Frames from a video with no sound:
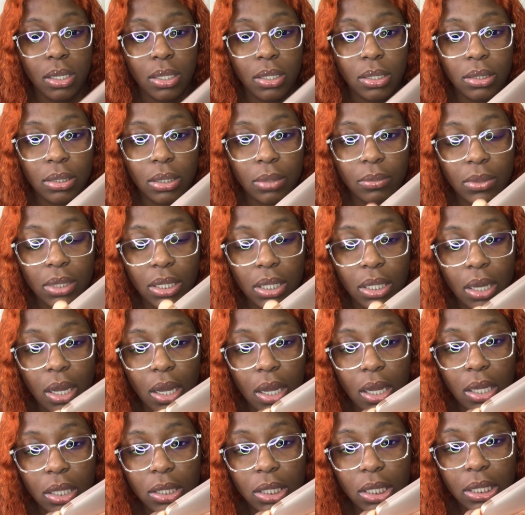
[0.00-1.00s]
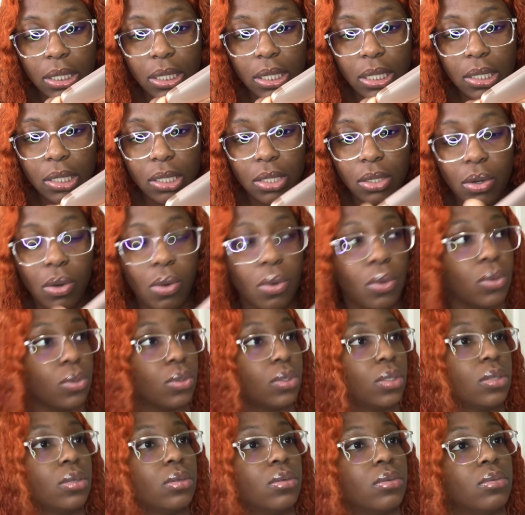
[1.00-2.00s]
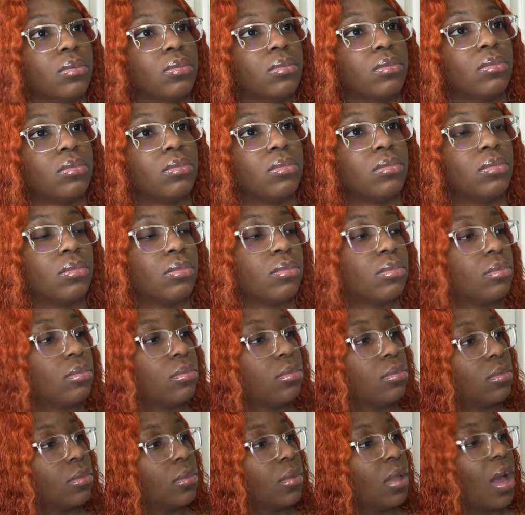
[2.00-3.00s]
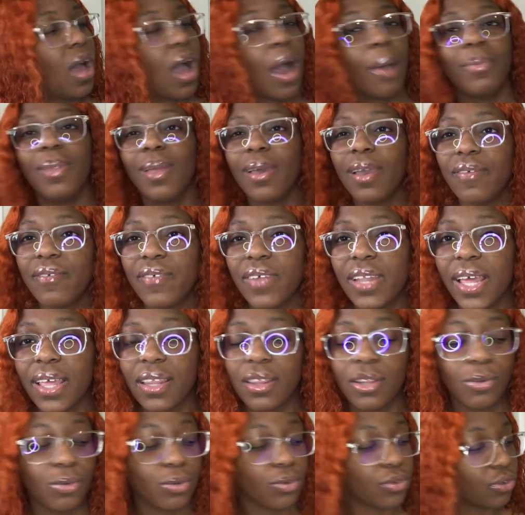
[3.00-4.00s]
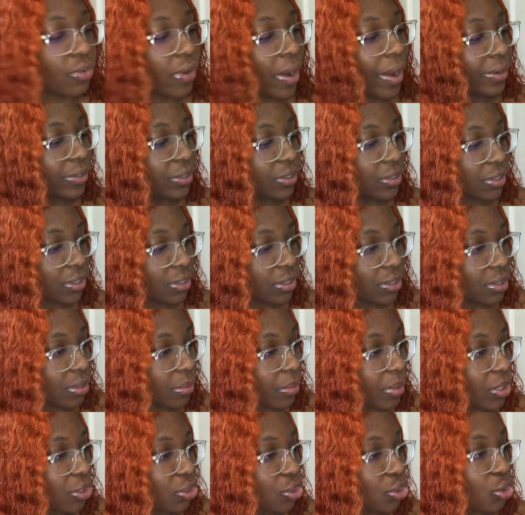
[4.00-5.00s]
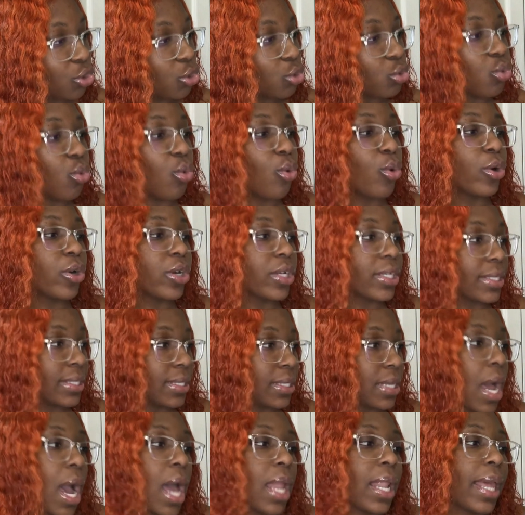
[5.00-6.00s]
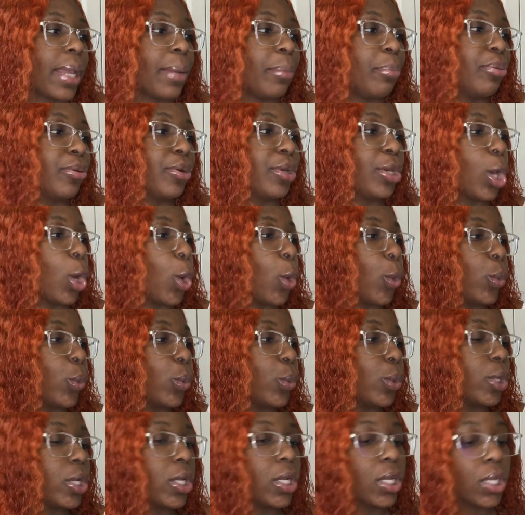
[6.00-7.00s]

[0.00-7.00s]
something just easy to hold. I'm looking for like little scratches just to make sure it's not like pre-owned,